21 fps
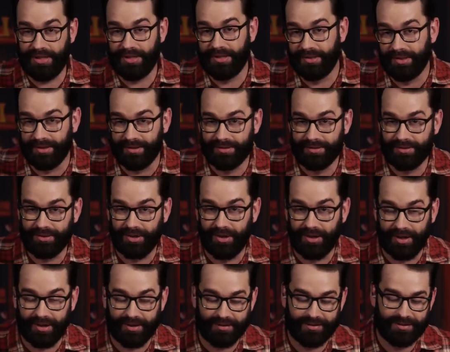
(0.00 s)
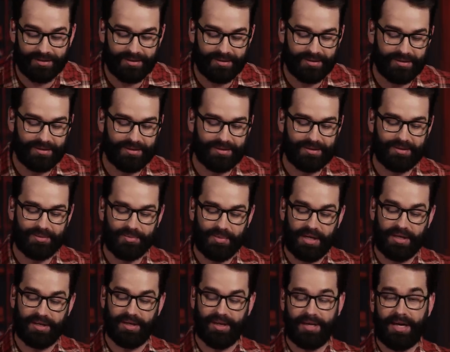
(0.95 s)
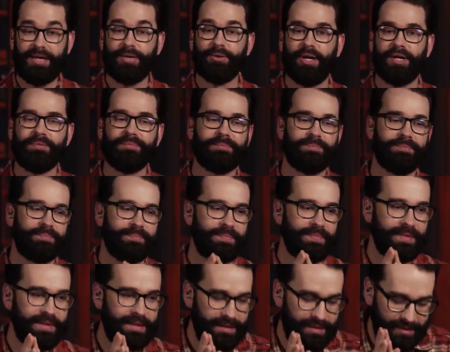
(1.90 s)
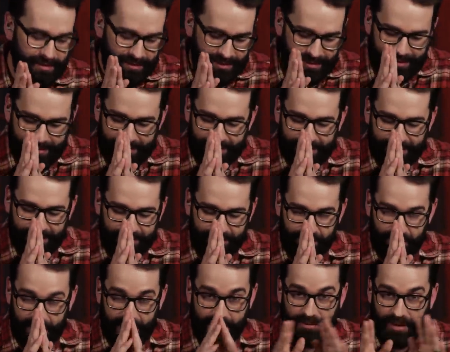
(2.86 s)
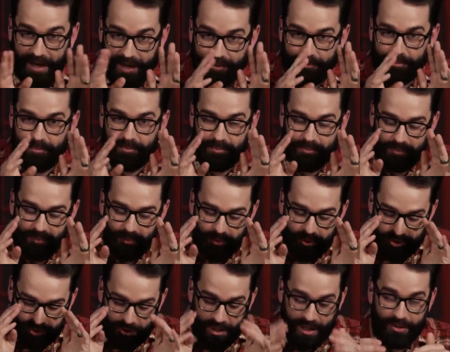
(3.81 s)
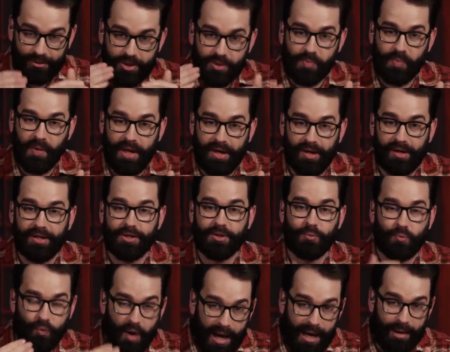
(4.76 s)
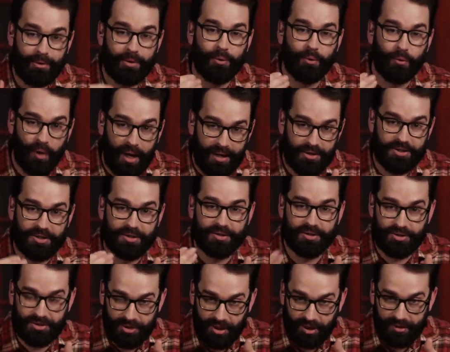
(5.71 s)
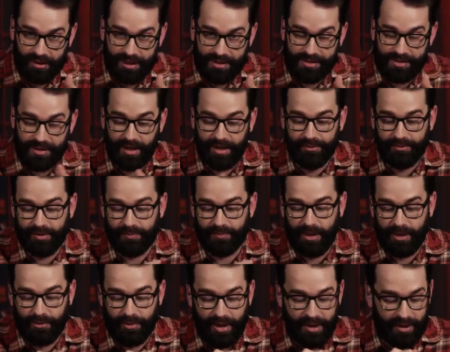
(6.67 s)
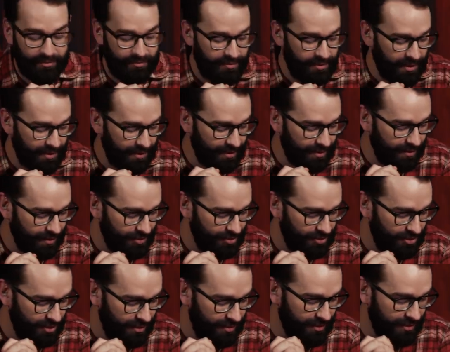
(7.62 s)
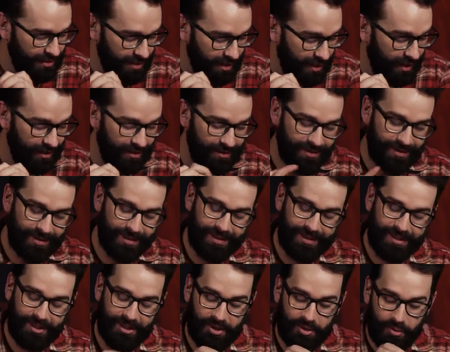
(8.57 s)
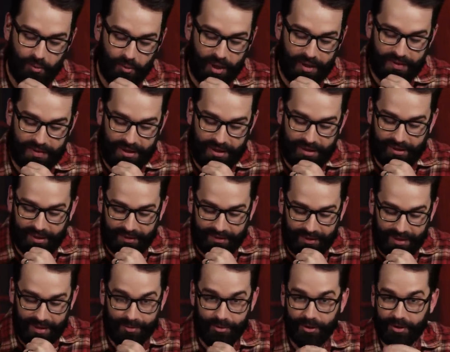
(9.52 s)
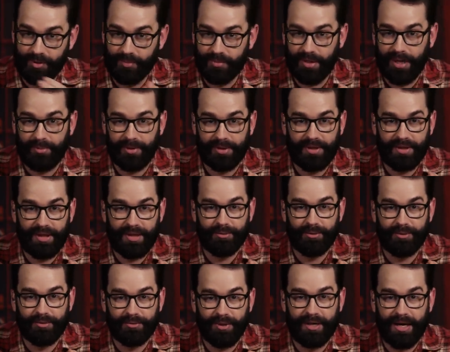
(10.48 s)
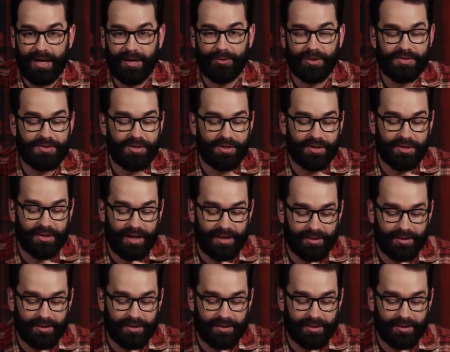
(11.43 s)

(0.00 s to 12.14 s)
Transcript: the Indian during it. My God. Anyway, I, I was trying to explain all this while we were watching the show last night with my wife, and uh, she did not want to hear it any more than probably anyone right now wants to hear it